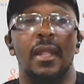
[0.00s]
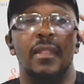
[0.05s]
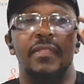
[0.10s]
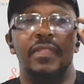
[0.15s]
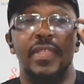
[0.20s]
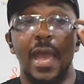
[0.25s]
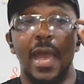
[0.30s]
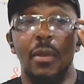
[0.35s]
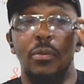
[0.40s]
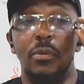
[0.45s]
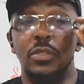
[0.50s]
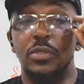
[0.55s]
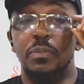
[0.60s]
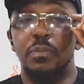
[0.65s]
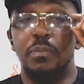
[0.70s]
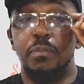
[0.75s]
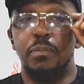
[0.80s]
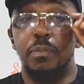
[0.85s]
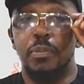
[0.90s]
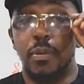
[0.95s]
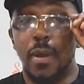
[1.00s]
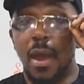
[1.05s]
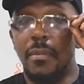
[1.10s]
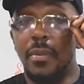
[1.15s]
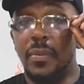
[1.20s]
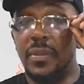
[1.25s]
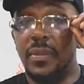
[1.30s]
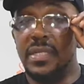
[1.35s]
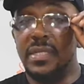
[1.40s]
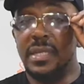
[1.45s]
That was
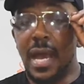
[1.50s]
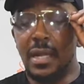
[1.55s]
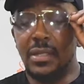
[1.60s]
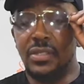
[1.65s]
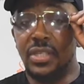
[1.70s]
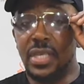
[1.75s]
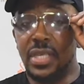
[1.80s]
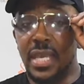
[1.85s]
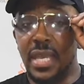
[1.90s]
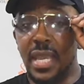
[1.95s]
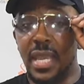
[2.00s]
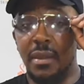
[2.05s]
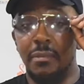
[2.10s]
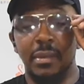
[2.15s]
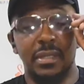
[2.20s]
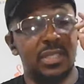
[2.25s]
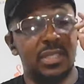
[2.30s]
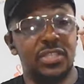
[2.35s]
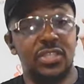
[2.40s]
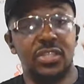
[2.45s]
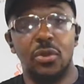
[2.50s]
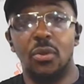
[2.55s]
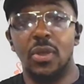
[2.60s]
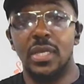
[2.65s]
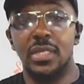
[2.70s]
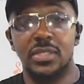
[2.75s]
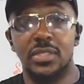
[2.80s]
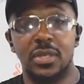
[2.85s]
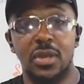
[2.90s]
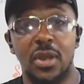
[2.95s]
probably Doctor Ken, but the show
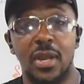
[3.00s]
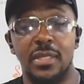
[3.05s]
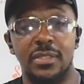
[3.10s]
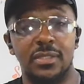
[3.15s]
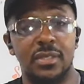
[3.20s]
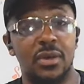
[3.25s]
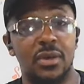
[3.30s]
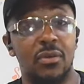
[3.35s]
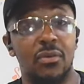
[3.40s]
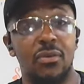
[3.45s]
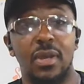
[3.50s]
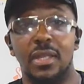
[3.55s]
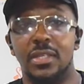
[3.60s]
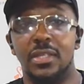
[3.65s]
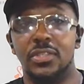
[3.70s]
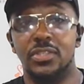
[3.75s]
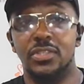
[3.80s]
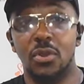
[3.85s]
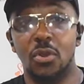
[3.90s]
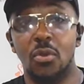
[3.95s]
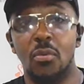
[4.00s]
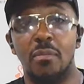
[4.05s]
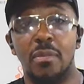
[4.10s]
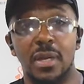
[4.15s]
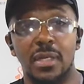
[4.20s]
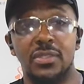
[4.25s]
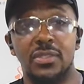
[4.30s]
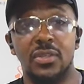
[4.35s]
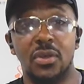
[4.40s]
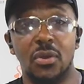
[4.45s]
has started, so the show
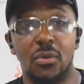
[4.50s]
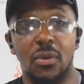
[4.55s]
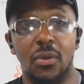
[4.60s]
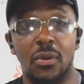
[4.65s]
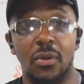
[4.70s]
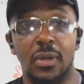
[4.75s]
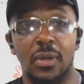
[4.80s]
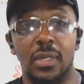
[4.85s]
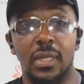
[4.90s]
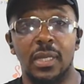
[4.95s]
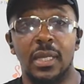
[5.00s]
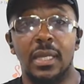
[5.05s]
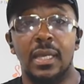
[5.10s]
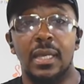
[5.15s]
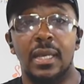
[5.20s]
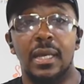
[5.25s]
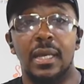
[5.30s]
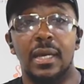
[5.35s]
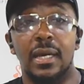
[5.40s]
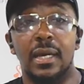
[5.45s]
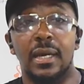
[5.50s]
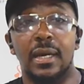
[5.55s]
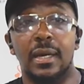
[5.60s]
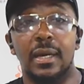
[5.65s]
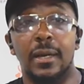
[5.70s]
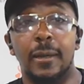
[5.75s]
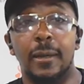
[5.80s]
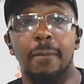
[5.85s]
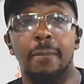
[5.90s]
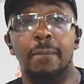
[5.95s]
must go on.
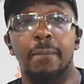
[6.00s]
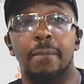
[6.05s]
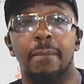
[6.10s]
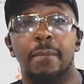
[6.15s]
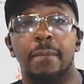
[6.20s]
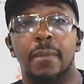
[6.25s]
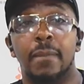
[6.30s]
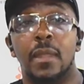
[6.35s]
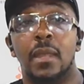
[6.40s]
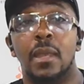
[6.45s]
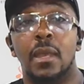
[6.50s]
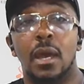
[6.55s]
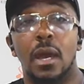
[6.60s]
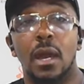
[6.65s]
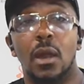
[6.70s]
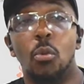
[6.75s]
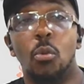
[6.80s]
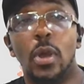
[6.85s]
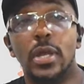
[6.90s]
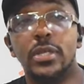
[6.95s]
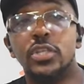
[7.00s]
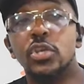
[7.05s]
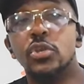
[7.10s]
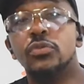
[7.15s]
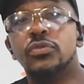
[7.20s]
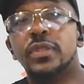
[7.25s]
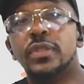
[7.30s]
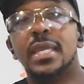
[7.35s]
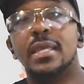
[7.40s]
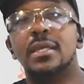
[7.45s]
Um, uh, what do
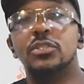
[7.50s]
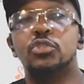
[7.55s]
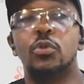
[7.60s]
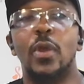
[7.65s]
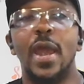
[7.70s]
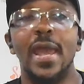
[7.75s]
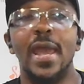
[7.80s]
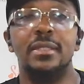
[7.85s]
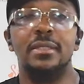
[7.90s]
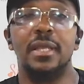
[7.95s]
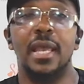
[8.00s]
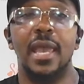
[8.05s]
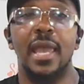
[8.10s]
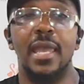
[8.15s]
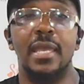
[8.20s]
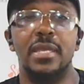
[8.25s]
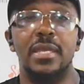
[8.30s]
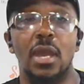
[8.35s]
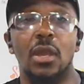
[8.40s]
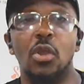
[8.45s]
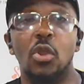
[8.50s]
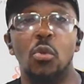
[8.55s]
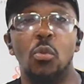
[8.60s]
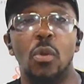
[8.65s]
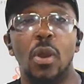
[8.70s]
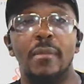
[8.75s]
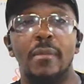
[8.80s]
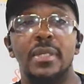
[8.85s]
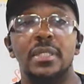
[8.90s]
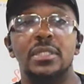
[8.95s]
you think attracts a younger
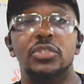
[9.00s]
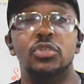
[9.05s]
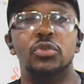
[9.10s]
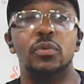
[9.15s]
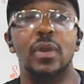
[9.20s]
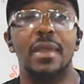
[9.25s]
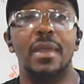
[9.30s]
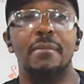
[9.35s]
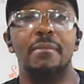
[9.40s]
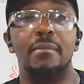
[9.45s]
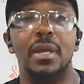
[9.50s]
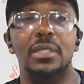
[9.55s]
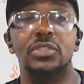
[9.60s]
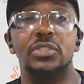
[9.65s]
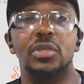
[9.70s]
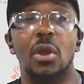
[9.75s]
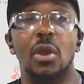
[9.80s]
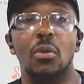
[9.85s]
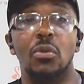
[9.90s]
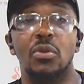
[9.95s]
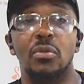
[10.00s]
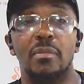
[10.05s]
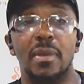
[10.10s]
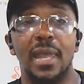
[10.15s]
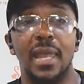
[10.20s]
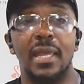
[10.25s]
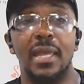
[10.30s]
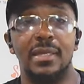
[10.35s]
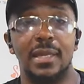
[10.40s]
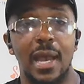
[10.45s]
woman to a much older
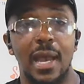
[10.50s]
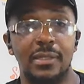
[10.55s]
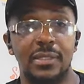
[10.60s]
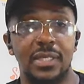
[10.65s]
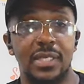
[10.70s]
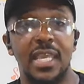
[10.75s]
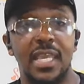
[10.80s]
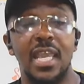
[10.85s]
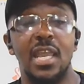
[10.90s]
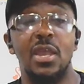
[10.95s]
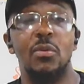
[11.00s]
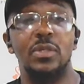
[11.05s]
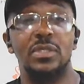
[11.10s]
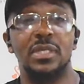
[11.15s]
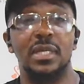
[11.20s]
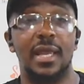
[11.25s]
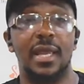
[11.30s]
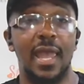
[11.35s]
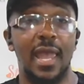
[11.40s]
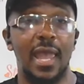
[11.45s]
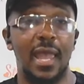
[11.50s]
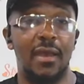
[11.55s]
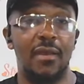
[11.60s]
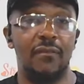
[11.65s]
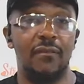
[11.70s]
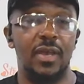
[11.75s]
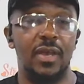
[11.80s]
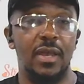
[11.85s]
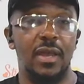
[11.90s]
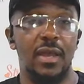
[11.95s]
man? Doctor Ken was going to
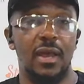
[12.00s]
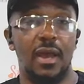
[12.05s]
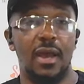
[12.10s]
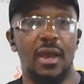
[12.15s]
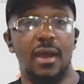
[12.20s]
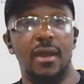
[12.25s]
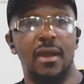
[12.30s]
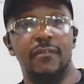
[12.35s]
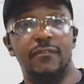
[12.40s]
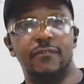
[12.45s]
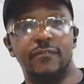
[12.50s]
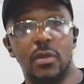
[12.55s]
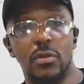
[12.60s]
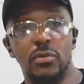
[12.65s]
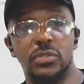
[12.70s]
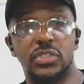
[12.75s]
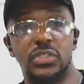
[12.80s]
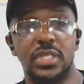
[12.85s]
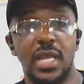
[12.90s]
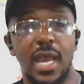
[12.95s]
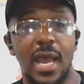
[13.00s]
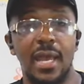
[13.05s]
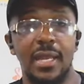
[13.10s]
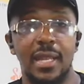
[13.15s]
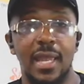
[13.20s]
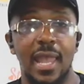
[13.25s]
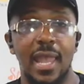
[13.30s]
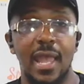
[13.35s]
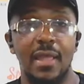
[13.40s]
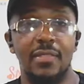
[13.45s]
have a uh, first
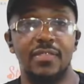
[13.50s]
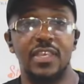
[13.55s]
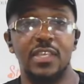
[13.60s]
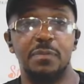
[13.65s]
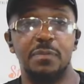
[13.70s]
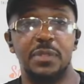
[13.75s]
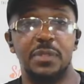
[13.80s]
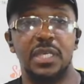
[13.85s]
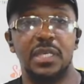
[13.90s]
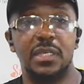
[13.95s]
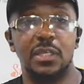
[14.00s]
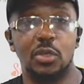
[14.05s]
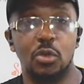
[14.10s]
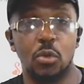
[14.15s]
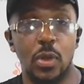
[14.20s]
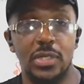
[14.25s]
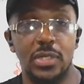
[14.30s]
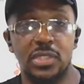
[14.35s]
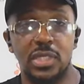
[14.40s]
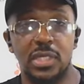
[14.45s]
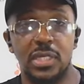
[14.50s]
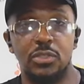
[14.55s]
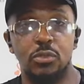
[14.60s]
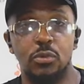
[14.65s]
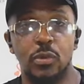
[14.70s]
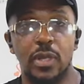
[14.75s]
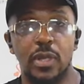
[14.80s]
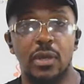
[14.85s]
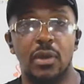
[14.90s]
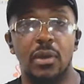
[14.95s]
shot at this particular question as
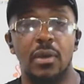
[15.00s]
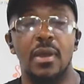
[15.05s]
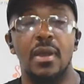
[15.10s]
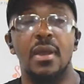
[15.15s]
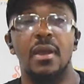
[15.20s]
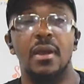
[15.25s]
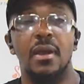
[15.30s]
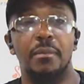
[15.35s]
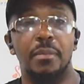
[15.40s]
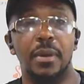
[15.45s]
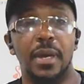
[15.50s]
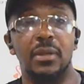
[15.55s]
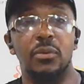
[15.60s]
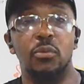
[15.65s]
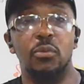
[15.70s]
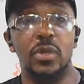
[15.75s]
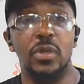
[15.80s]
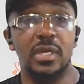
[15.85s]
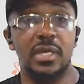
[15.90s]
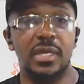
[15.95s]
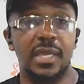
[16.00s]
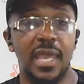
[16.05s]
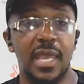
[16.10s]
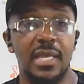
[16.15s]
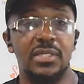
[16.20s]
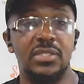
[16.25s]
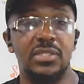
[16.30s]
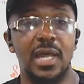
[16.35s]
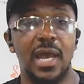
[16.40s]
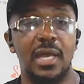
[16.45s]
well, but we'll
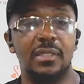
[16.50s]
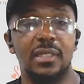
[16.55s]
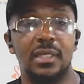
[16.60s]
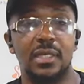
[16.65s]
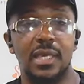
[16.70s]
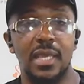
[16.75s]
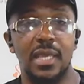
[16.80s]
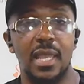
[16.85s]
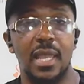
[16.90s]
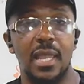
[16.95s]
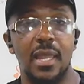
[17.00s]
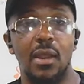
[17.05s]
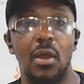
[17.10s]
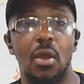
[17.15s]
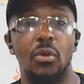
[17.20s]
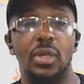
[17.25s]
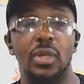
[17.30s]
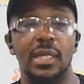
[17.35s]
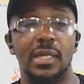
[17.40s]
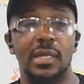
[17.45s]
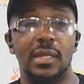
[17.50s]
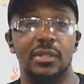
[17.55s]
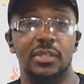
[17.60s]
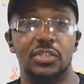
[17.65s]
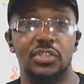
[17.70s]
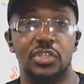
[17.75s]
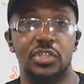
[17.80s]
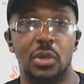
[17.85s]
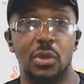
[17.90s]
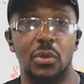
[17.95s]
catch Doctor Ken on another
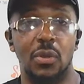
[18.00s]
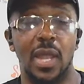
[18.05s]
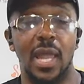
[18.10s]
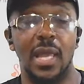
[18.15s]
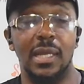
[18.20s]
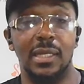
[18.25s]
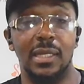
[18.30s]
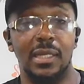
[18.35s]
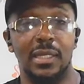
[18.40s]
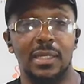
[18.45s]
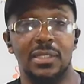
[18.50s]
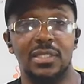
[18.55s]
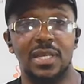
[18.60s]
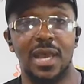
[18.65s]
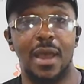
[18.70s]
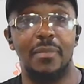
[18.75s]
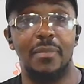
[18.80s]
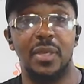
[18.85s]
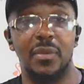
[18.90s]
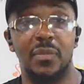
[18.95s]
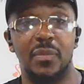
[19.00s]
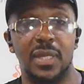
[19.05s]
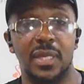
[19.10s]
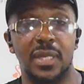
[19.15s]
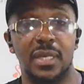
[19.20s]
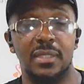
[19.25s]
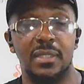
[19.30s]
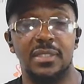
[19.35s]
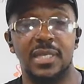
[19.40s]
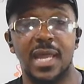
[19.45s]
show and another topic,
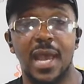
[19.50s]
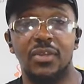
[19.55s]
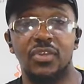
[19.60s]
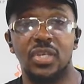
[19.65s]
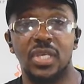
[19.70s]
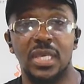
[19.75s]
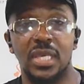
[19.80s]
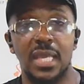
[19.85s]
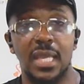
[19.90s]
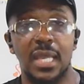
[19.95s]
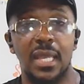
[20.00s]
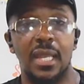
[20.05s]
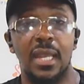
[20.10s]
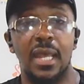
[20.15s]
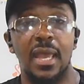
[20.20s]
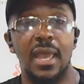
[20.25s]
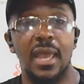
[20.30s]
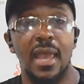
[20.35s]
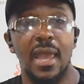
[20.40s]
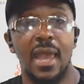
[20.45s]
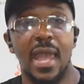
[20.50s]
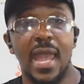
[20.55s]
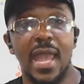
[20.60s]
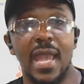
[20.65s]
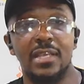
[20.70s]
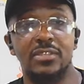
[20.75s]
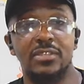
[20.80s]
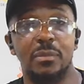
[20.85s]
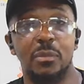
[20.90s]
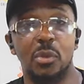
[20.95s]
because Doctor Ken
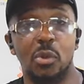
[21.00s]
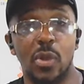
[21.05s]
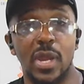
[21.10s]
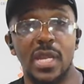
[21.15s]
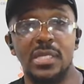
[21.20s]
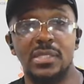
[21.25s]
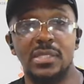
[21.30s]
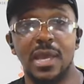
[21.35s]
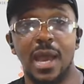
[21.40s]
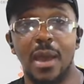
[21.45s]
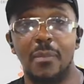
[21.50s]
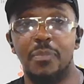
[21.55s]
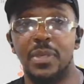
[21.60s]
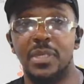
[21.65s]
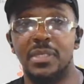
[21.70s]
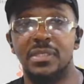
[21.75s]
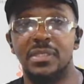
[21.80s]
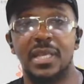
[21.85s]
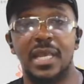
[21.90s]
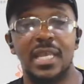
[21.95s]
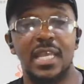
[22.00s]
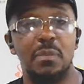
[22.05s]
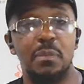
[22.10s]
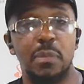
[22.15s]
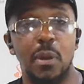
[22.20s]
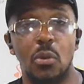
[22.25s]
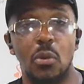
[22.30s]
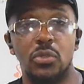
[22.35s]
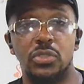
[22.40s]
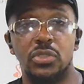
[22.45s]
has some great topics that he
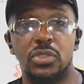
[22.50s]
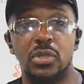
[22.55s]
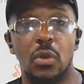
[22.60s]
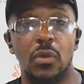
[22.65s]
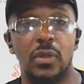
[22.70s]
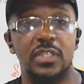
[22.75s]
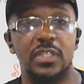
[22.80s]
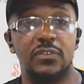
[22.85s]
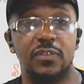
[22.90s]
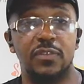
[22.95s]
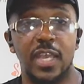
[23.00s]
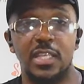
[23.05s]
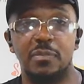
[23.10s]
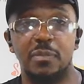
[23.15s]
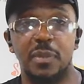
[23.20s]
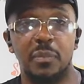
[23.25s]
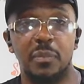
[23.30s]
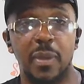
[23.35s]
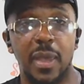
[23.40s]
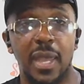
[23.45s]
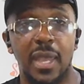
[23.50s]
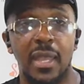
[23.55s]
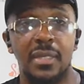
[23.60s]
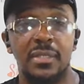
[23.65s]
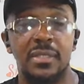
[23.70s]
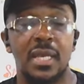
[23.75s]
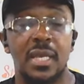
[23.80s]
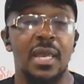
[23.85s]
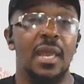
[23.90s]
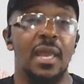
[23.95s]
posts on his Facebook
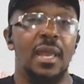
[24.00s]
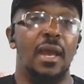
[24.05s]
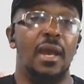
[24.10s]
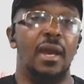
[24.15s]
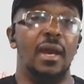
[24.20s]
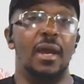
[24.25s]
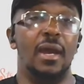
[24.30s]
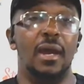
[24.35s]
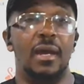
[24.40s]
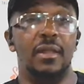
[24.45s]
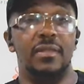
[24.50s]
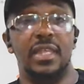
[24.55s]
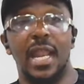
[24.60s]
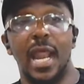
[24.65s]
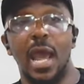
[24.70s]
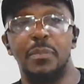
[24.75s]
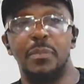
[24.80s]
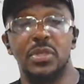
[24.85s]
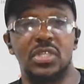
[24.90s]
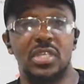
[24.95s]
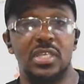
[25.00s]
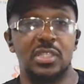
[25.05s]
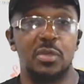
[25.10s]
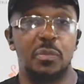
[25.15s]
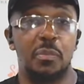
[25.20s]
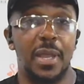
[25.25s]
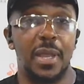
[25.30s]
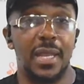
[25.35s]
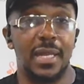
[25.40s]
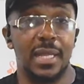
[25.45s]
page uh, that I
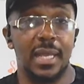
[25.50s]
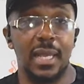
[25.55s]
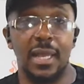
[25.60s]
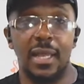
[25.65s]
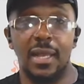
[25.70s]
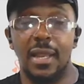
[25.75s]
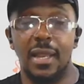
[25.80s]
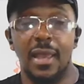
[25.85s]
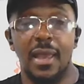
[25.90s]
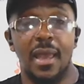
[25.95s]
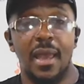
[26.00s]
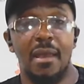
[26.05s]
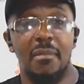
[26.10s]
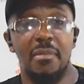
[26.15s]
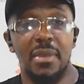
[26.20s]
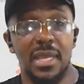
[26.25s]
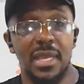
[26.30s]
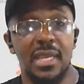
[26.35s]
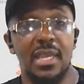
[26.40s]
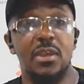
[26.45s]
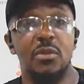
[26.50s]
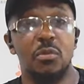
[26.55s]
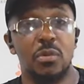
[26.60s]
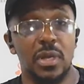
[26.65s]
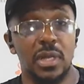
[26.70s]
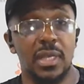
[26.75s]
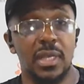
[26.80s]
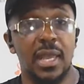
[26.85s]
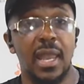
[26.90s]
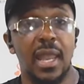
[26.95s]
participate in. I mean, he
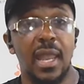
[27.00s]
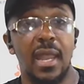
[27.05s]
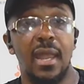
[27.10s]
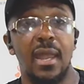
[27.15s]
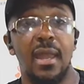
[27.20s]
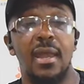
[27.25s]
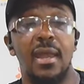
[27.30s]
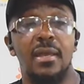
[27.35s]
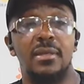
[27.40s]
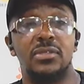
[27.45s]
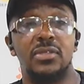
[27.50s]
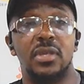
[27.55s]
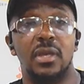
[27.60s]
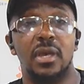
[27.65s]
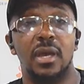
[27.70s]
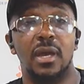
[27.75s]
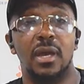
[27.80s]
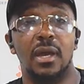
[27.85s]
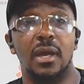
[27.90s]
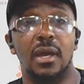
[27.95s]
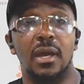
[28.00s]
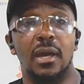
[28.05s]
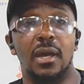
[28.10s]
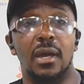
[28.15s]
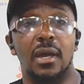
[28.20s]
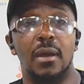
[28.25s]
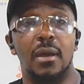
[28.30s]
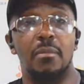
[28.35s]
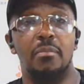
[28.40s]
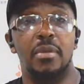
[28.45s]
really has a, a,
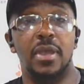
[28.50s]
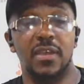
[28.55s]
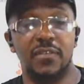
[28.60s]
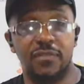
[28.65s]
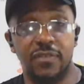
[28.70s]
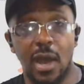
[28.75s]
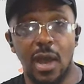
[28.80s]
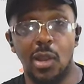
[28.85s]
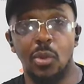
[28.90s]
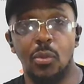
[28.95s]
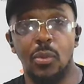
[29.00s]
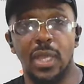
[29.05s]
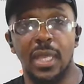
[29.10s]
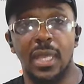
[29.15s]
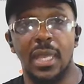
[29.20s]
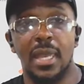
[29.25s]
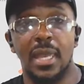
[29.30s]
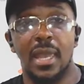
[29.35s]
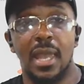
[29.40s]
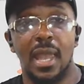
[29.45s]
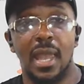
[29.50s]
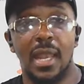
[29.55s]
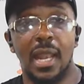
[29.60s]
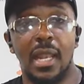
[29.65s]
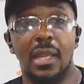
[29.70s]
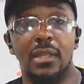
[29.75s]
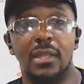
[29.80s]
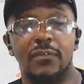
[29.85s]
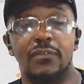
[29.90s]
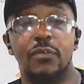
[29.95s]
a big following, and I
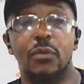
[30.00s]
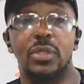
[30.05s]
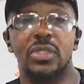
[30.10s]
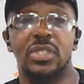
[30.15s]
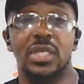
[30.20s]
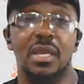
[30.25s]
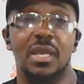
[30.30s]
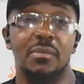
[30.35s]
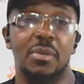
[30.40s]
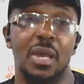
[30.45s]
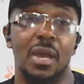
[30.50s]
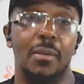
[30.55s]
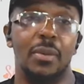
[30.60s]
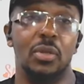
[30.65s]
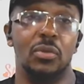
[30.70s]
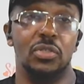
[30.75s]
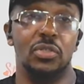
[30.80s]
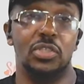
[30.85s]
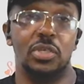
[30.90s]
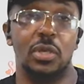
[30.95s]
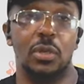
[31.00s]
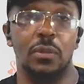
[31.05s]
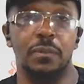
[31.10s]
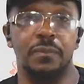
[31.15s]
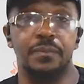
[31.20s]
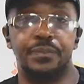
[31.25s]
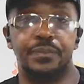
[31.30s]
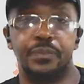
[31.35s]
look forward to him coming on the show.